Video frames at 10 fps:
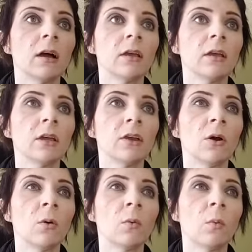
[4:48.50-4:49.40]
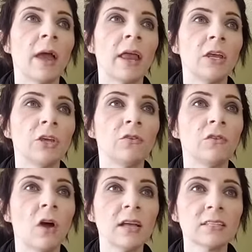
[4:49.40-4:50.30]
you know, when you've
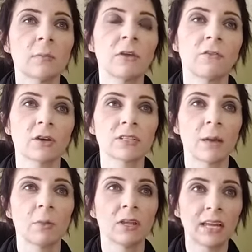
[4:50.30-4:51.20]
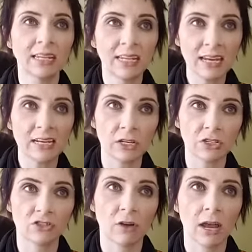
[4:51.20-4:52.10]
got something, for example, like a lightning
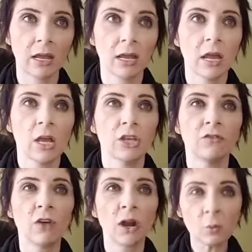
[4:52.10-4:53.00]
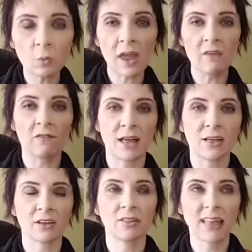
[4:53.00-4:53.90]
strike, you've got a
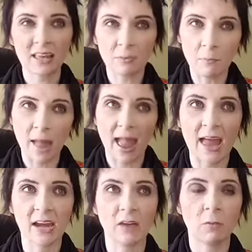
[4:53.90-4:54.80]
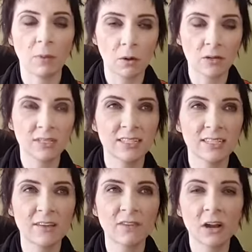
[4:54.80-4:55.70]
wavelength band of about
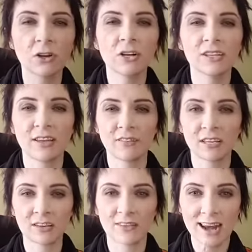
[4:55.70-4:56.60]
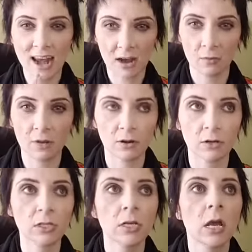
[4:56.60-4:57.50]
777 nanometers.